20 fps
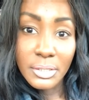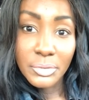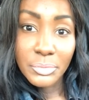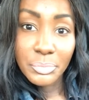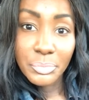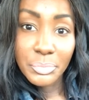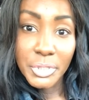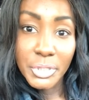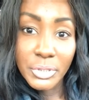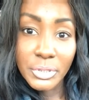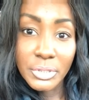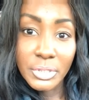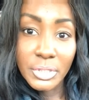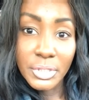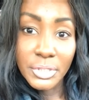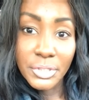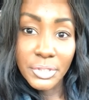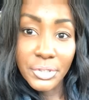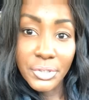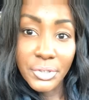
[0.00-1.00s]
Build
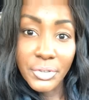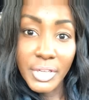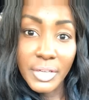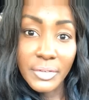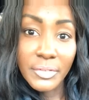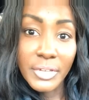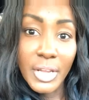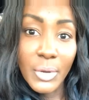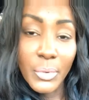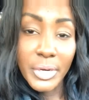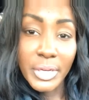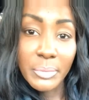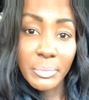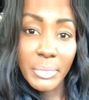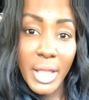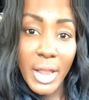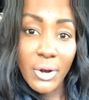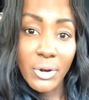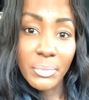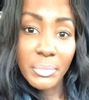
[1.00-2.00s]
on your creative network and
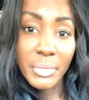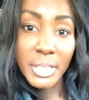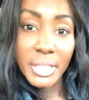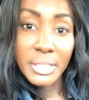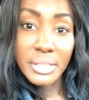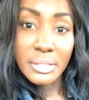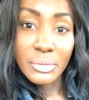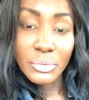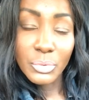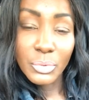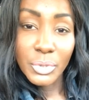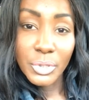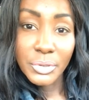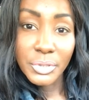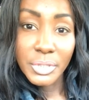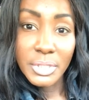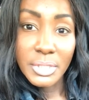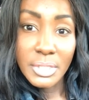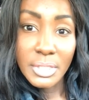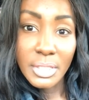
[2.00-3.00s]
power base,
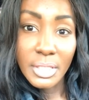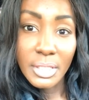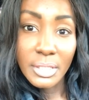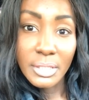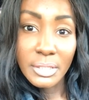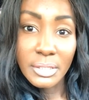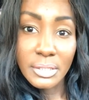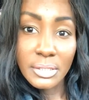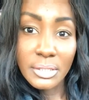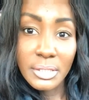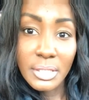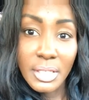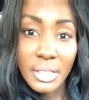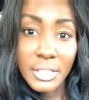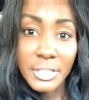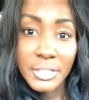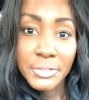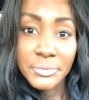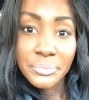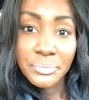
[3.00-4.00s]
Ronan says.
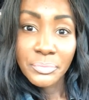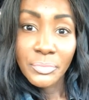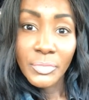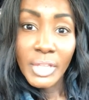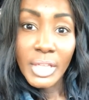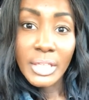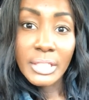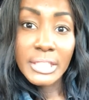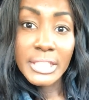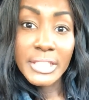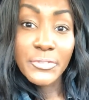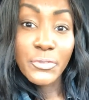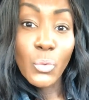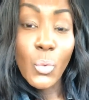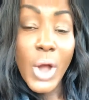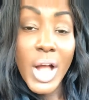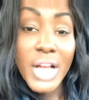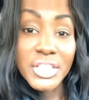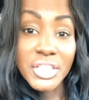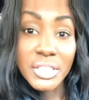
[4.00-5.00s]
Cliff
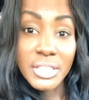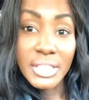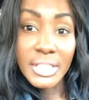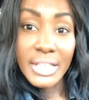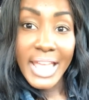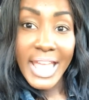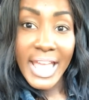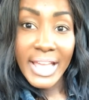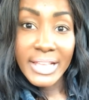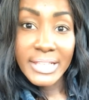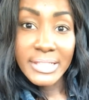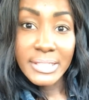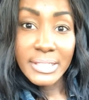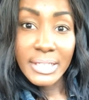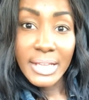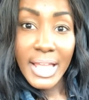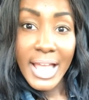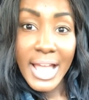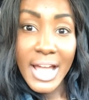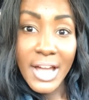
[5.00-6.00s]
Washington asks,
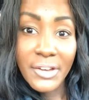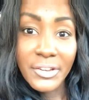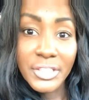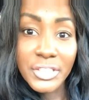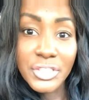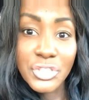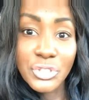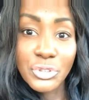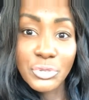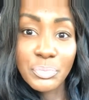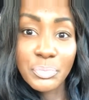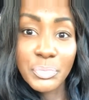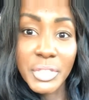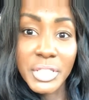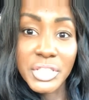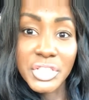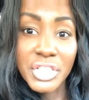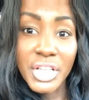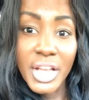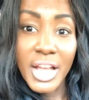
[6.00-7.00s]
how did you,
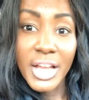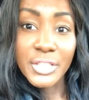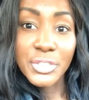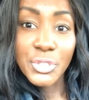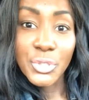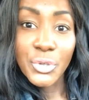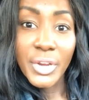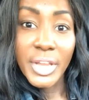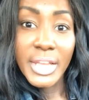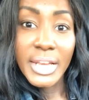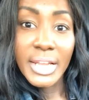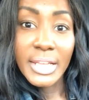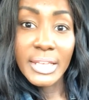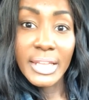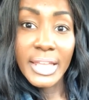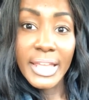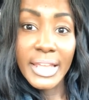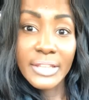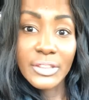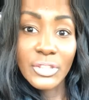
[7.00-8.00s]
Big Ja, Troy in
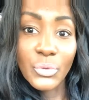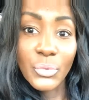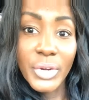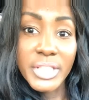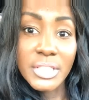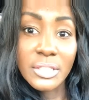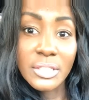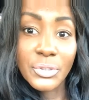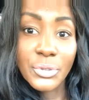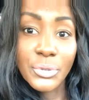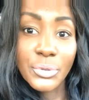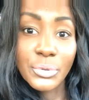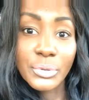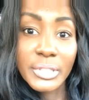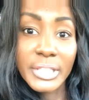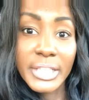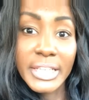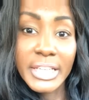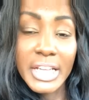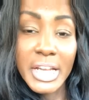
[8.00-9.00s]
LA, and the rest of the crew
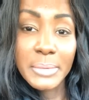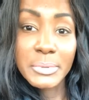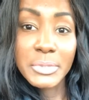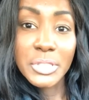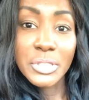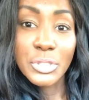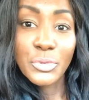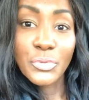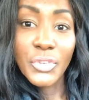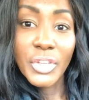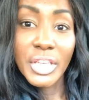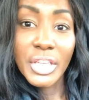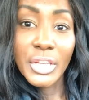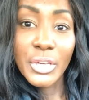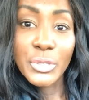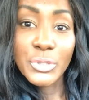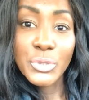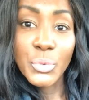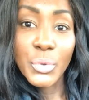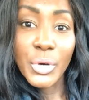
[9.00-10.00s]
link up to do
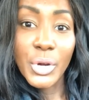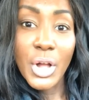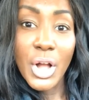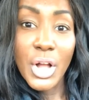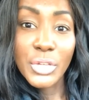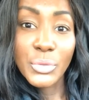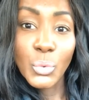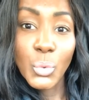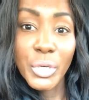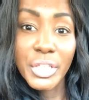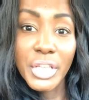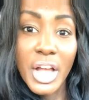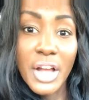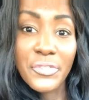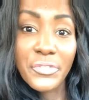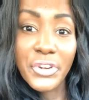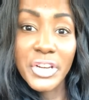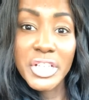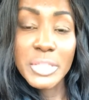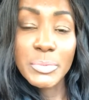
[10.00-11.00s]
videos? Were
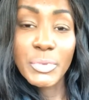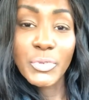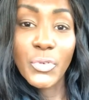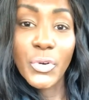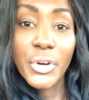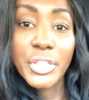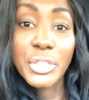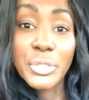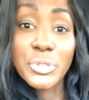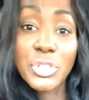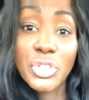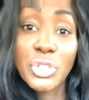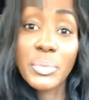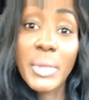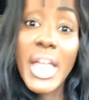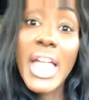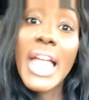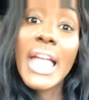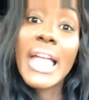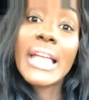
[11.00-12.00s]
y'all friends before YouTube?
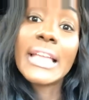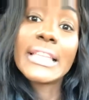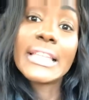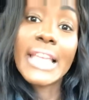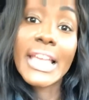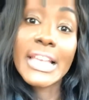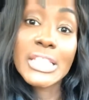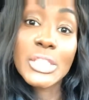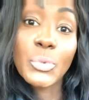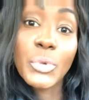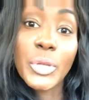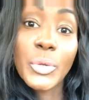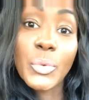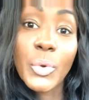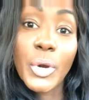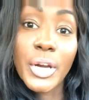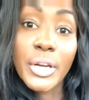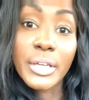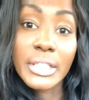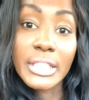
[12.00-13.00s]
Yes, we
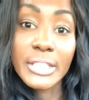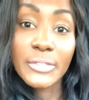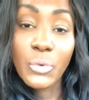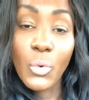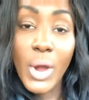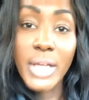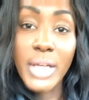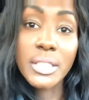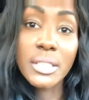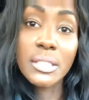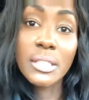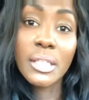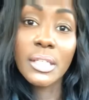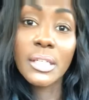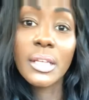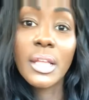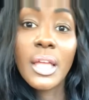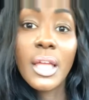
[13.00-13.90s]
were, Cliff Washington.